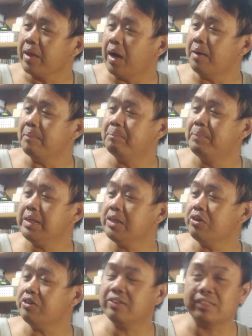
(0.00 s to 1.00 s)
a
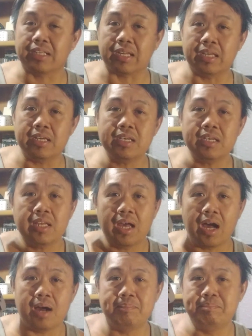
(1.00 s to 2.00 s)
bigger screen,
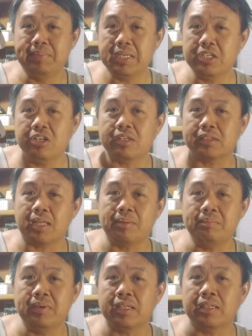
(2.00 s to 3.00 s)
a bigger
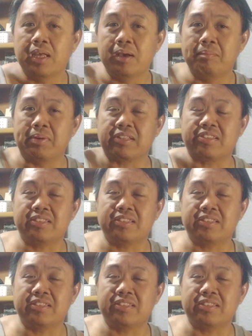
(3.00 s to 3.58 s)
tablet, but